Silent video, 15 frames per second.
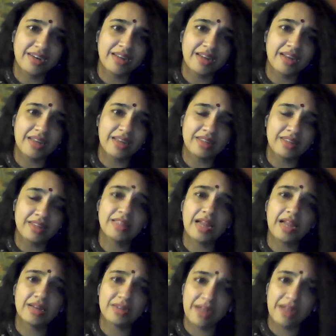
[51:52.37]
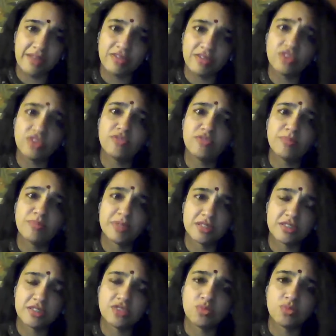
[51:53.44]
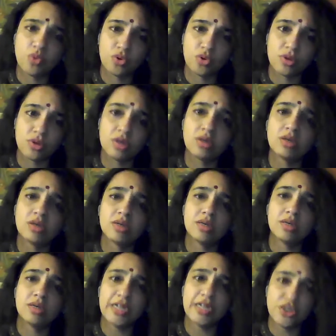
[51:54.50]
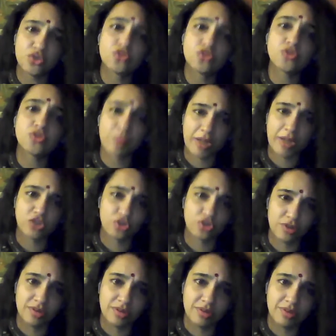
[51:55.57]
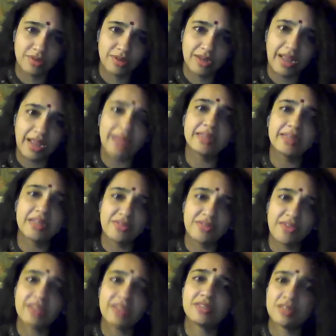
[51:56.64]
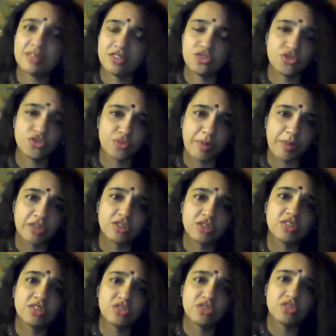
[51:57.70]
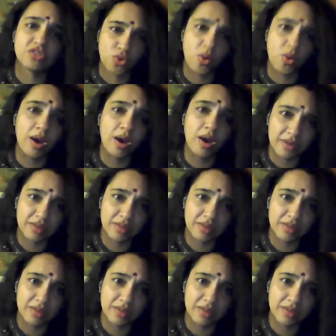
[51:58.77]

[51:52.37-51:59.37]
And I think that level of business model introspection and investor introspection is required